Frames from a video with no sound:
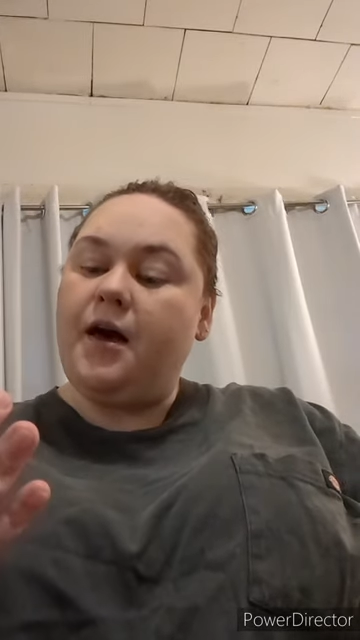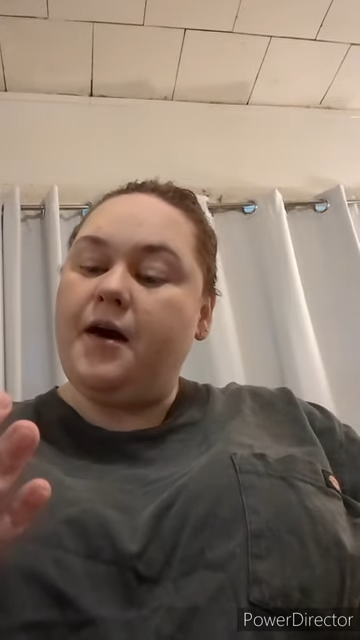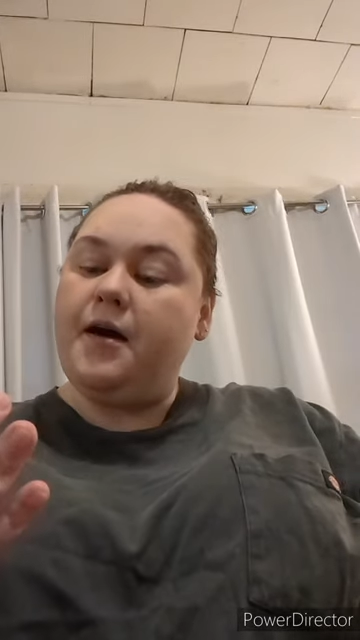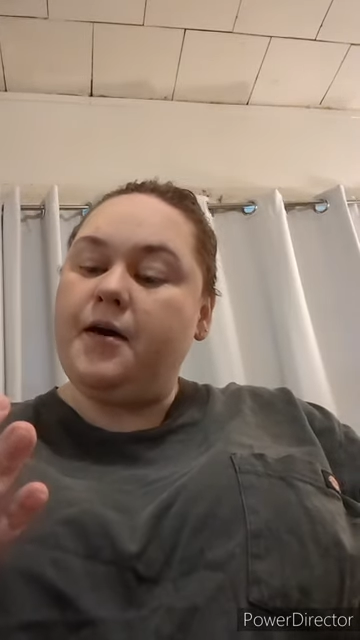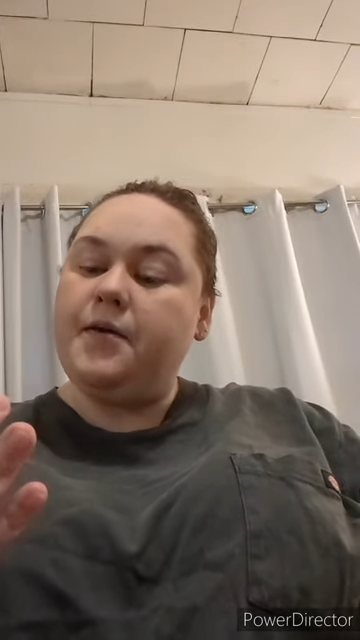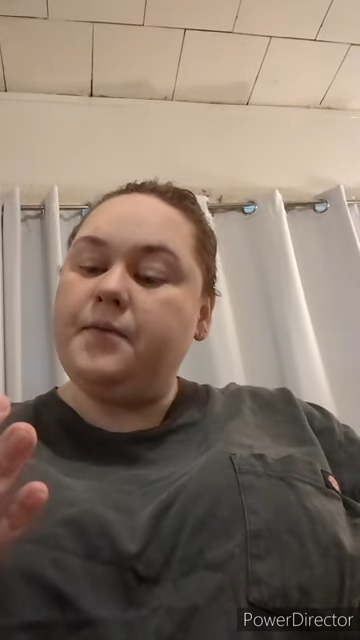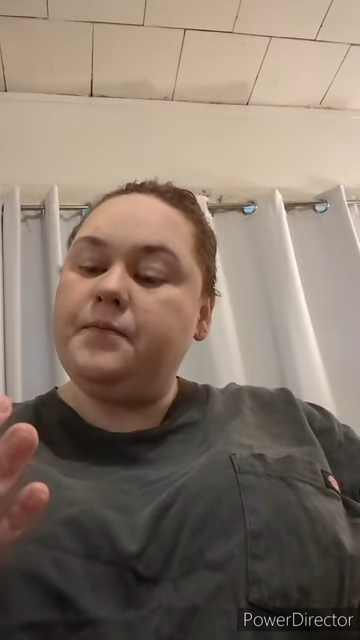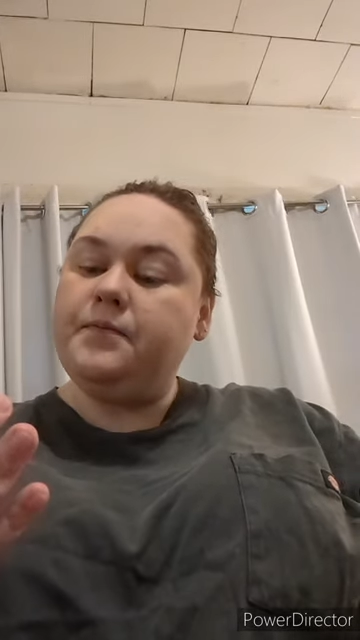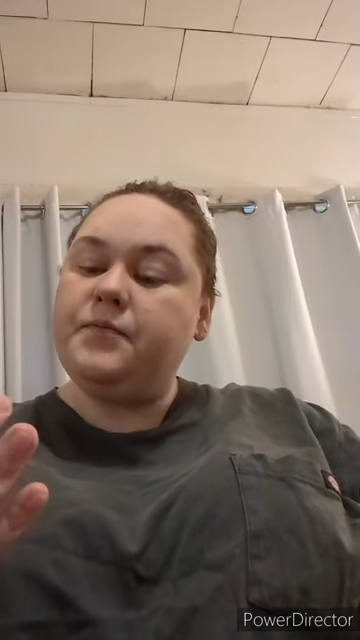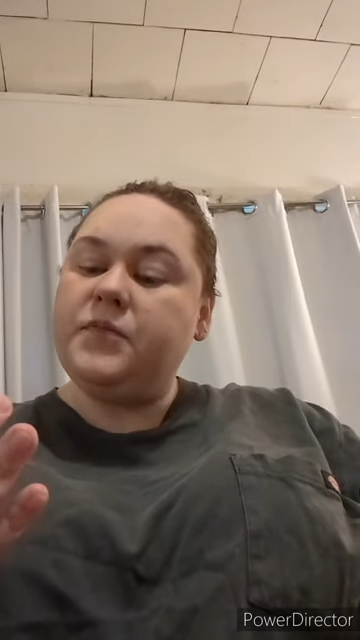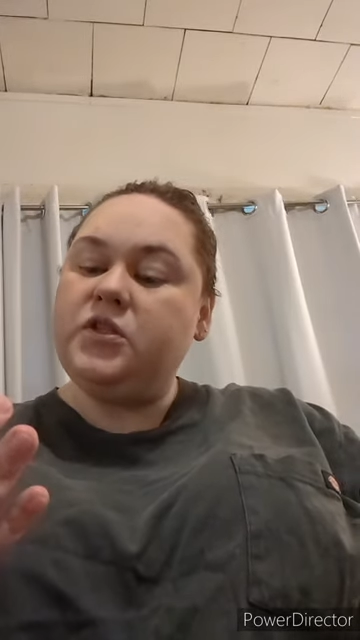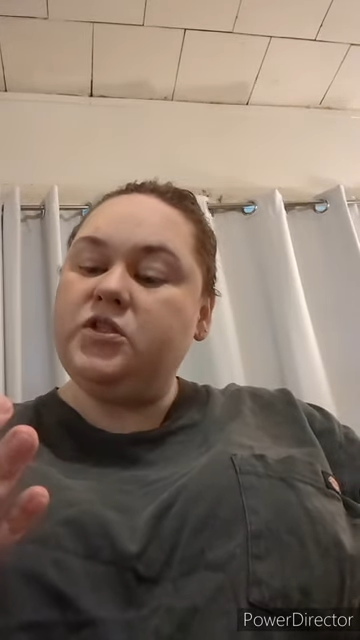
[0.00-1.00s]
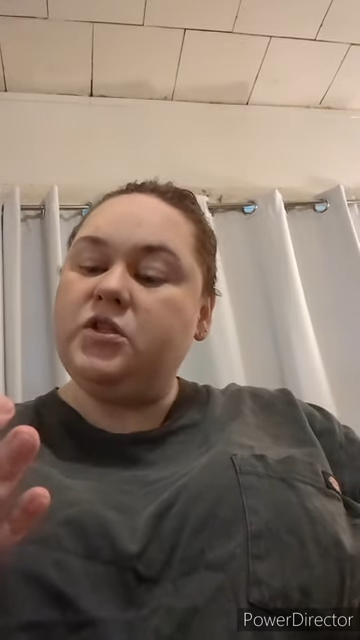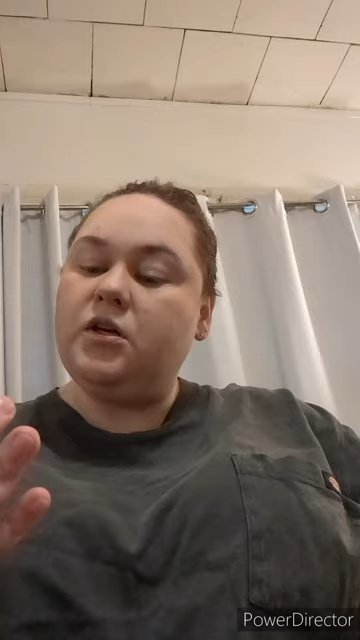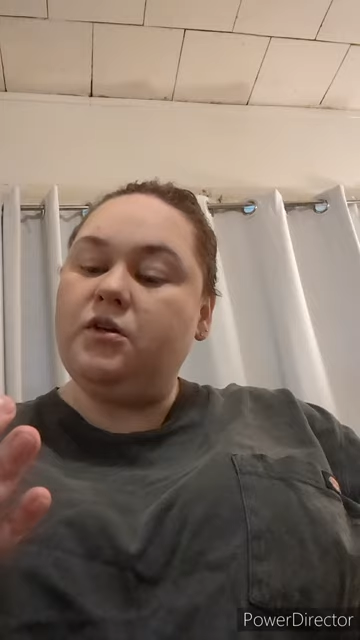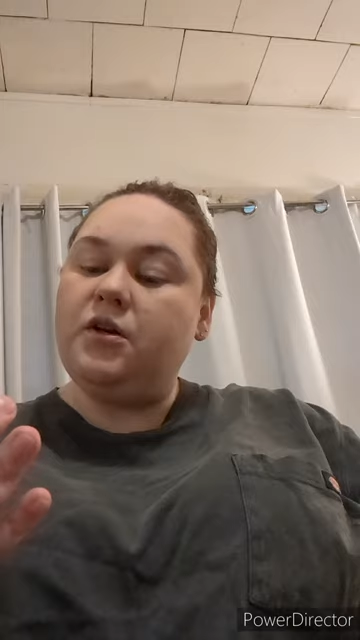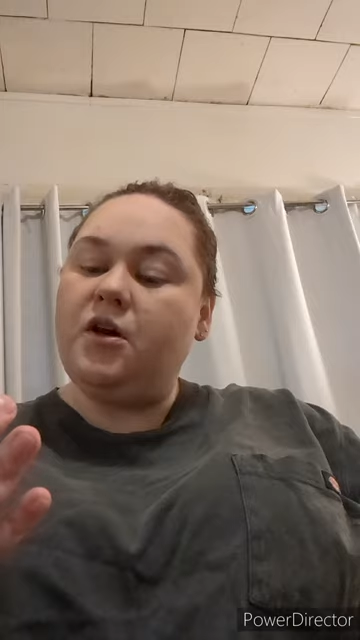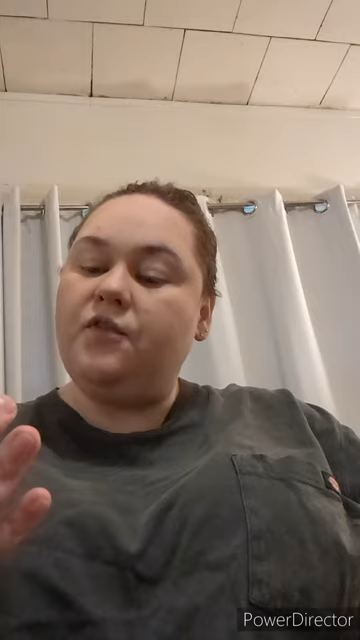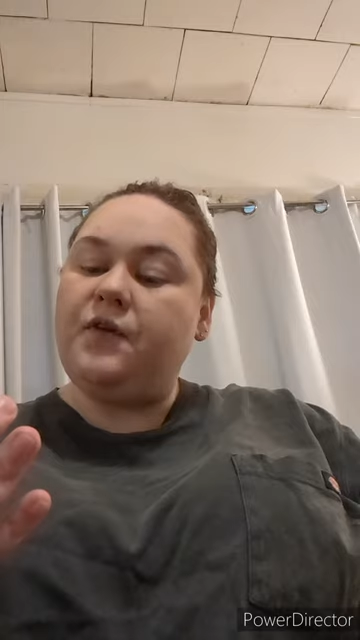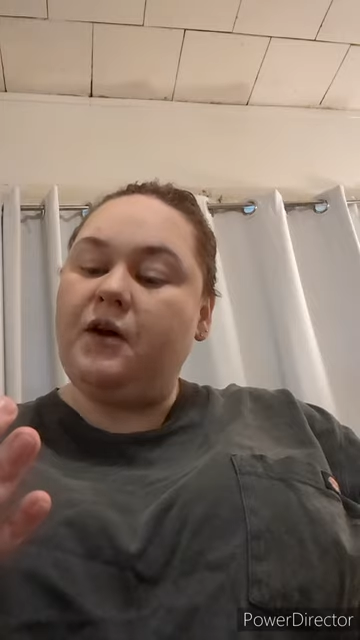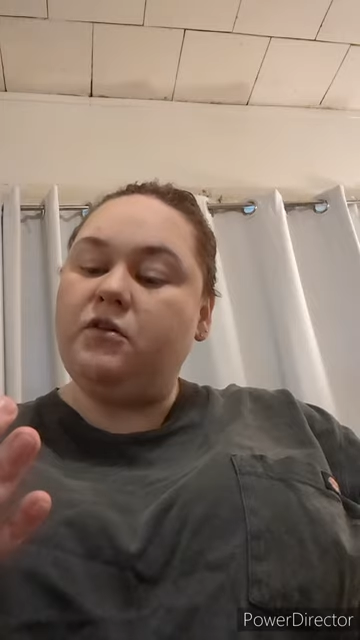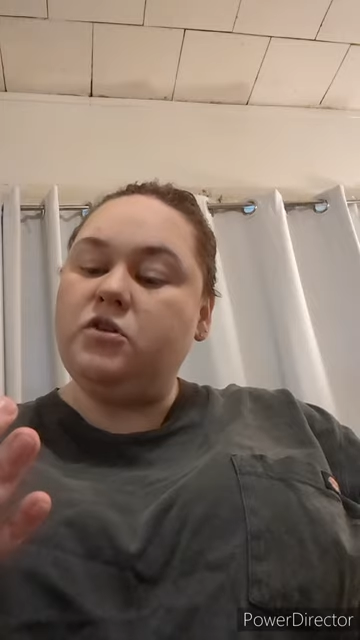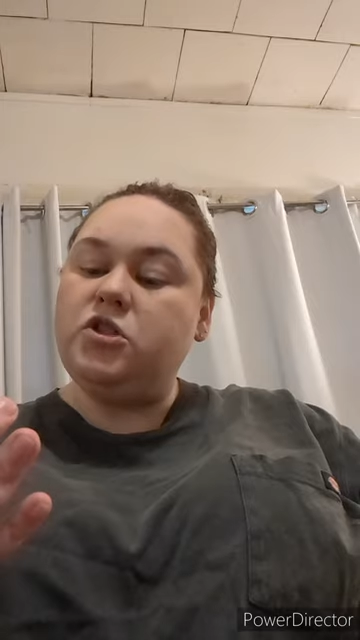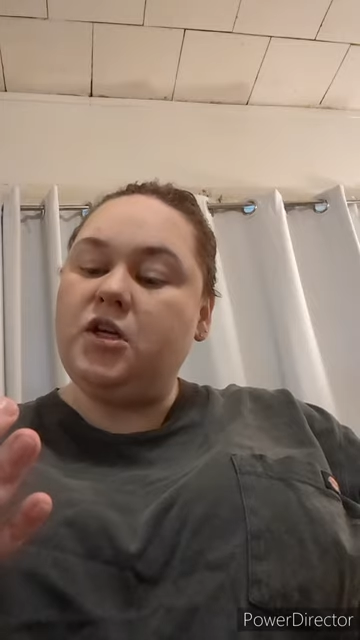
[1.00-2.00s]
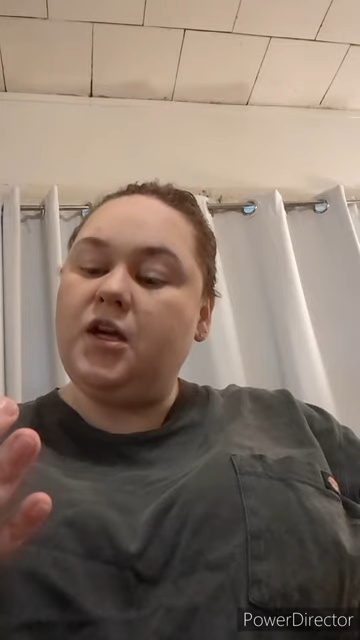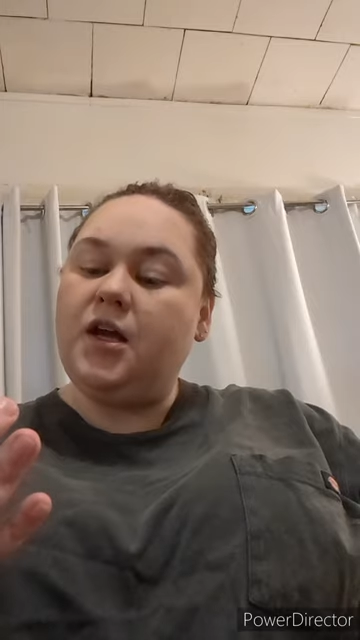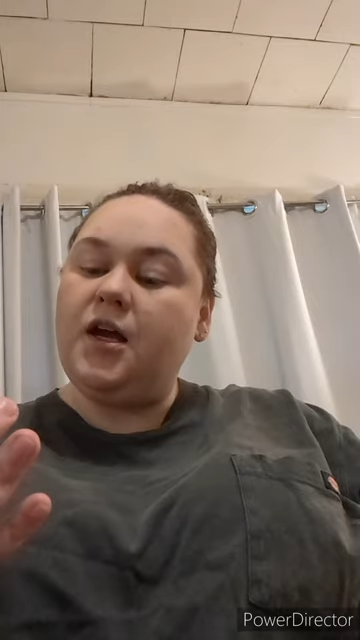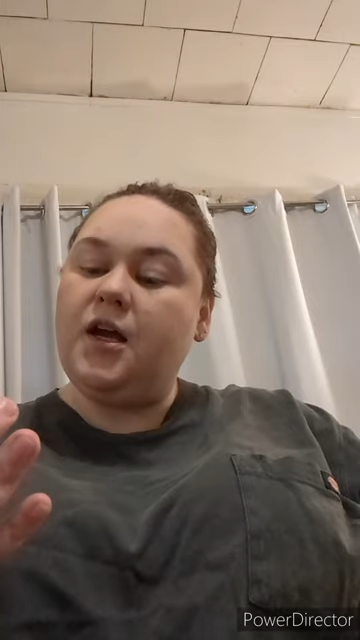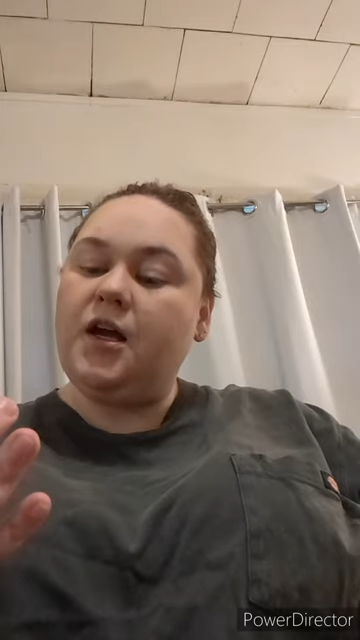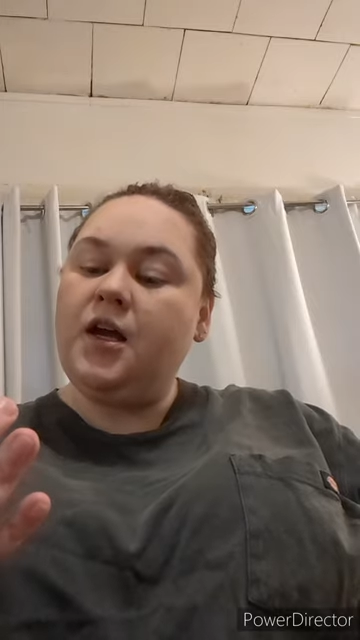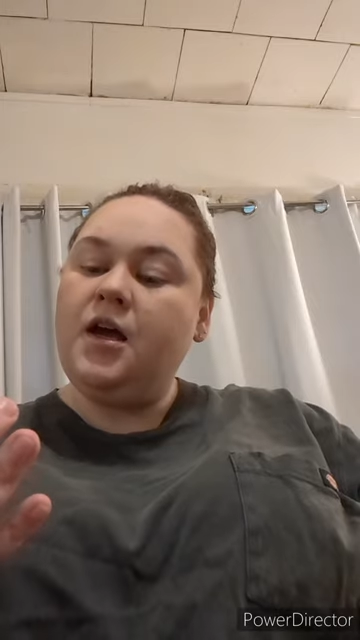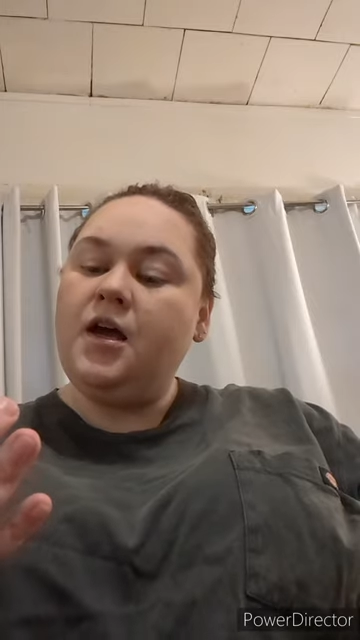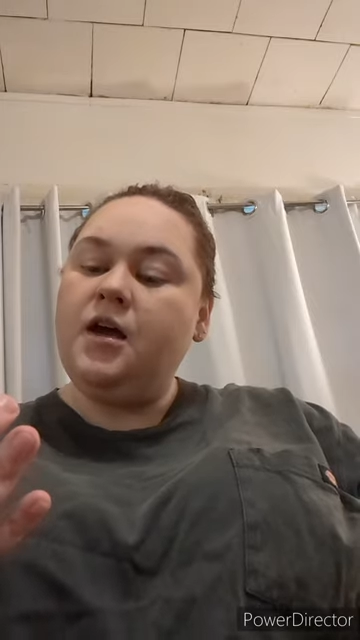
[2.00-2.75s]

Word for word: um, Studio Photogenic